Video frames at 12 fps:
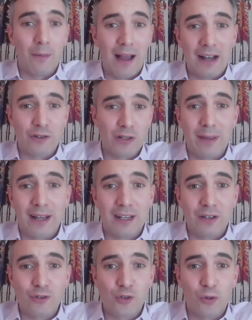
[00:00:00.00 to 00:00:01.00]
actually
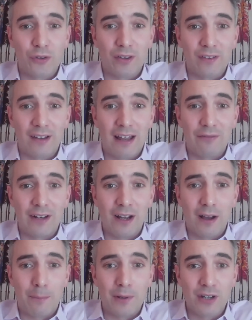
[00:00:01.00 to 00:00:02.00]
making sure that the levelling
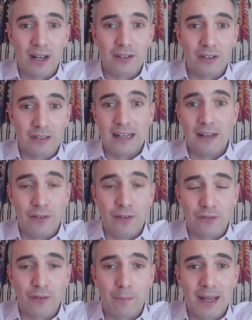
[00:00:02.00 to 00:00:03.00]
up agenda
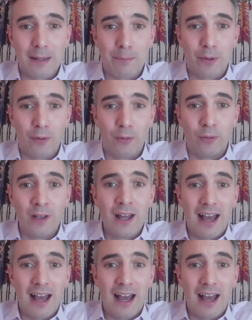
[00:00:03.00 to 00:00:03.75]
delivers for people.